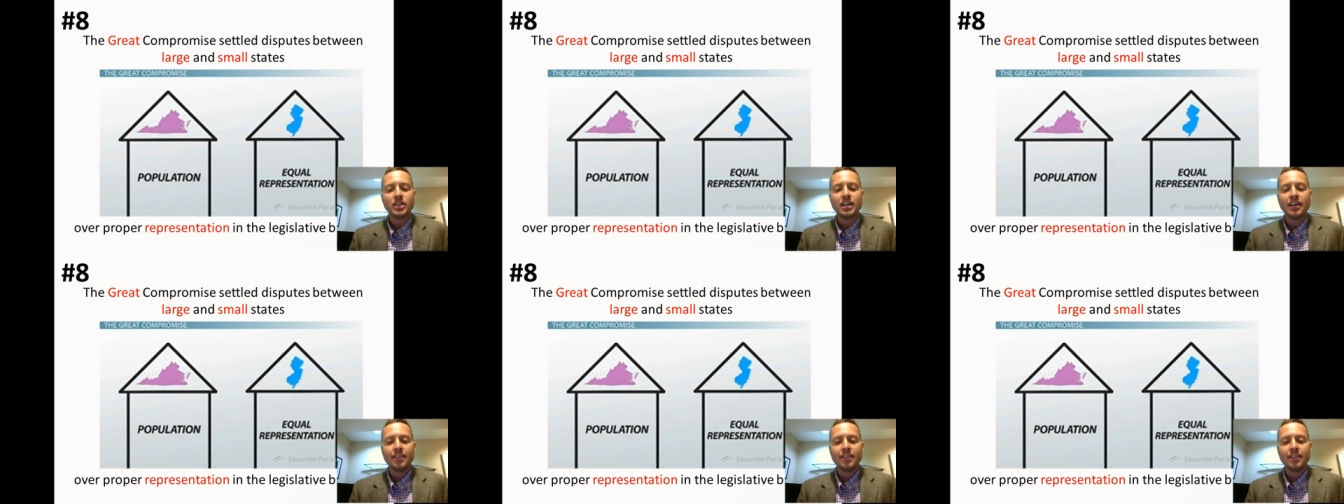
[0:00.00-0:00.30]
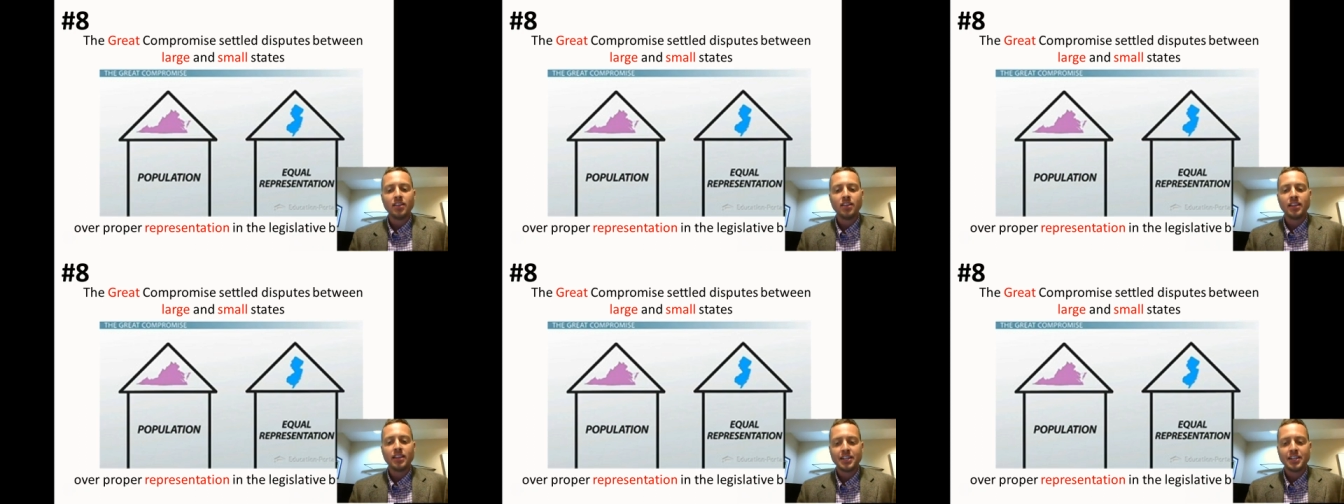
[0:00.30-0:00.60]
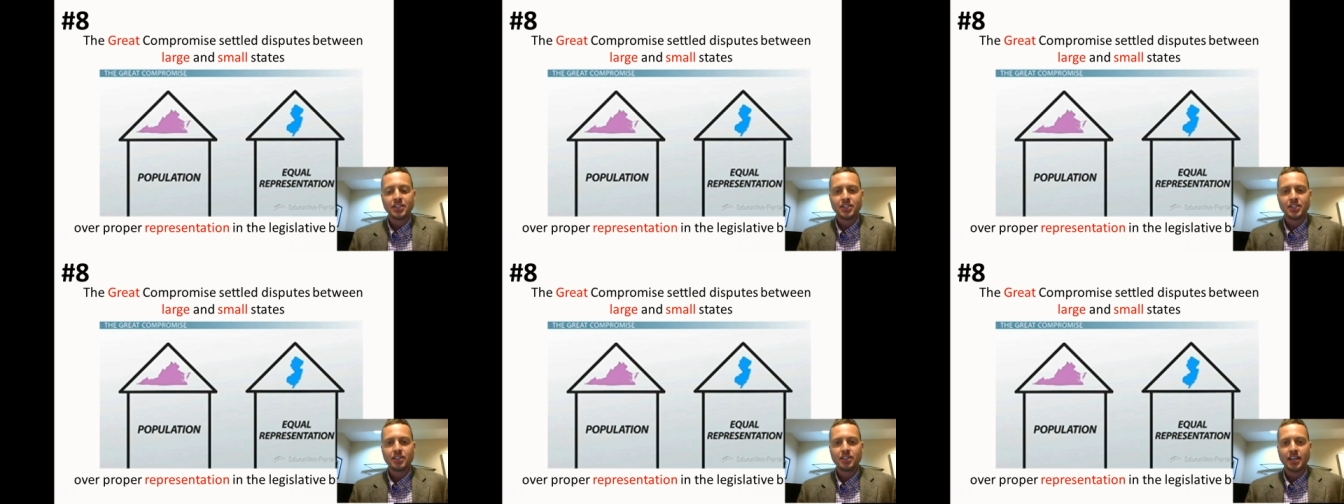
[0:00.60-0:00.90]
in the
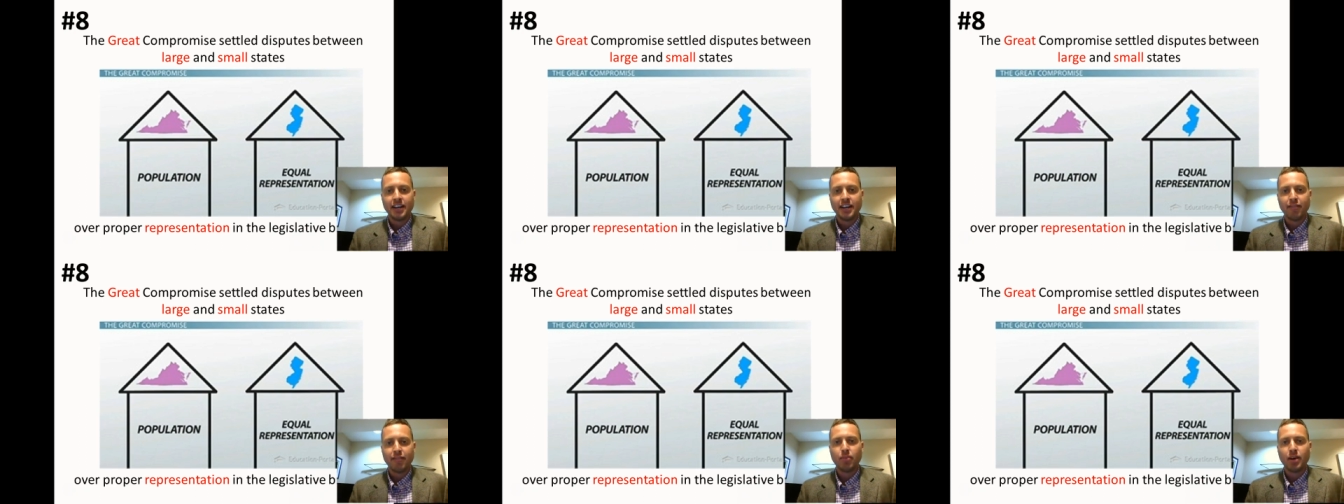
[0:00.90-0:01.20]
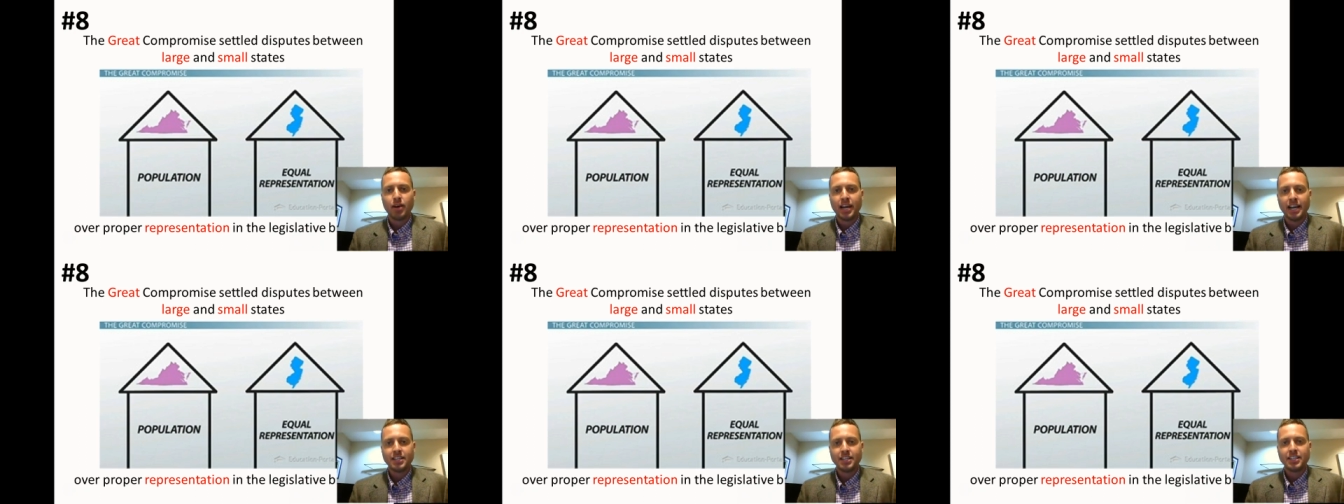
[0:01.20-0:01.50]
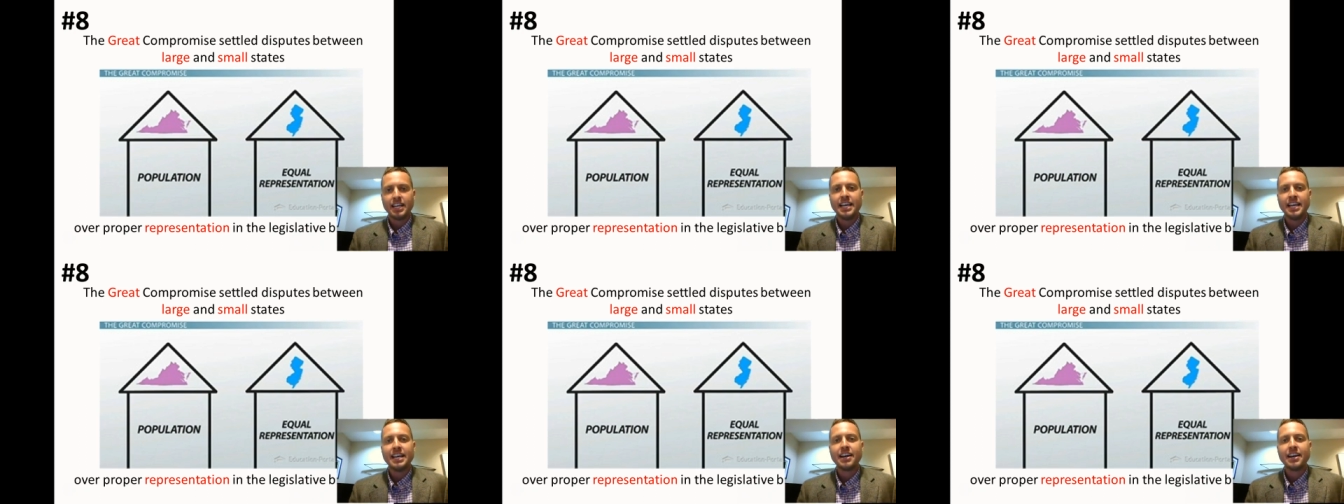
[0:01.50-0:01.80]
legislative
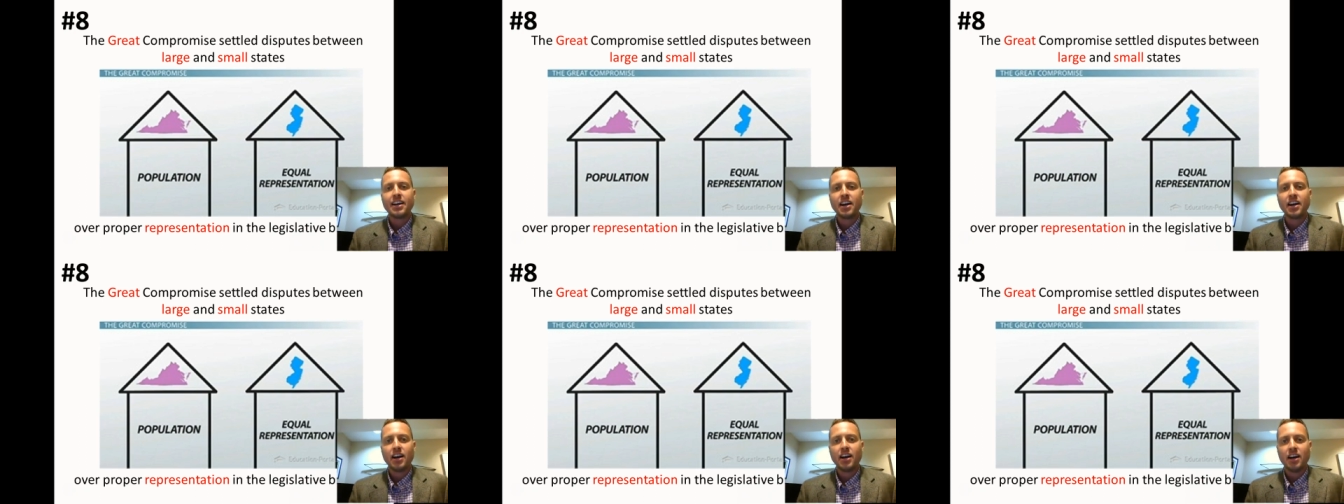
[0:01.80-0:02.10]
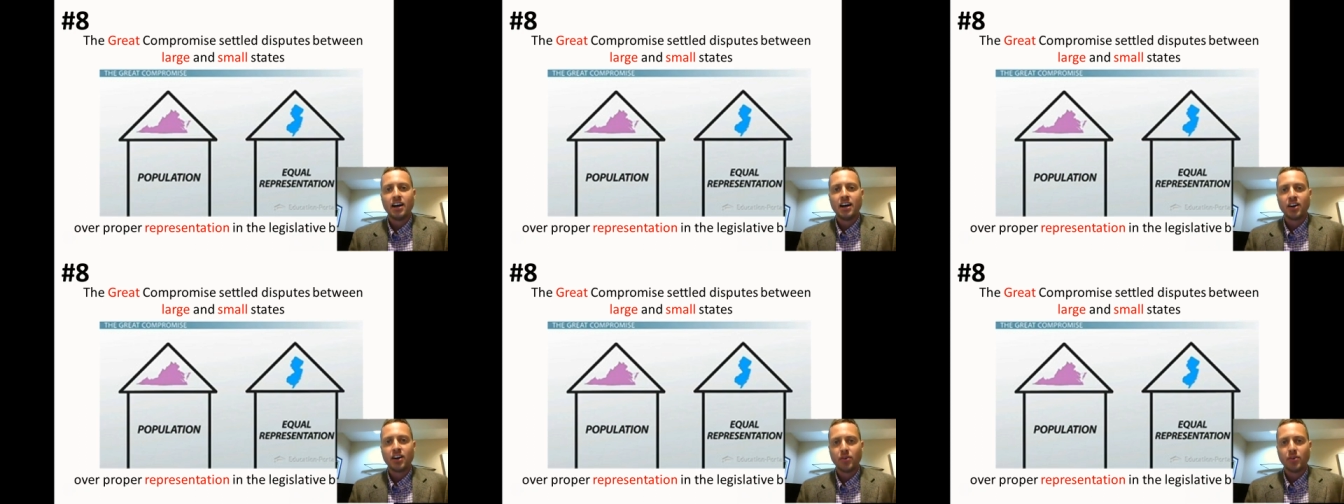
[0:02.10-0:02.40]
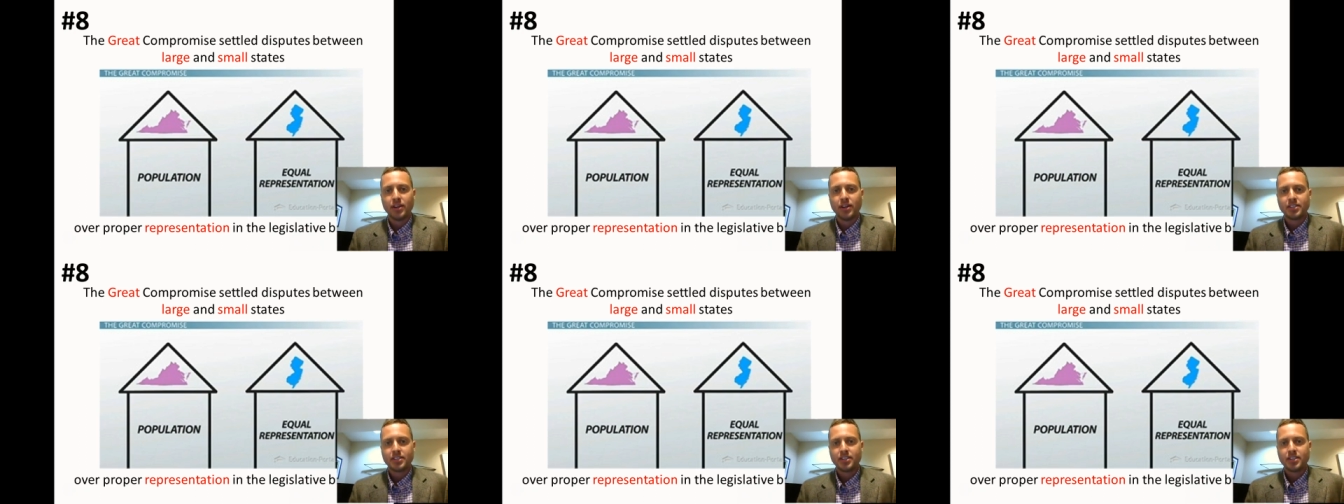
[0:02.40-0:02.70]
branch, in
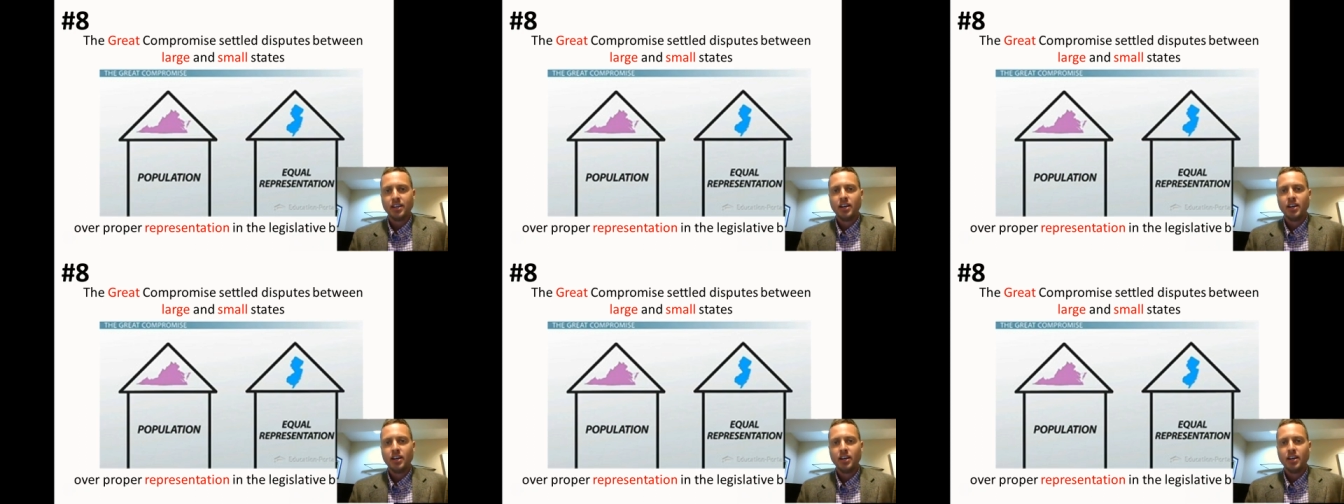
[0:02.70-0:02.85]
Congress.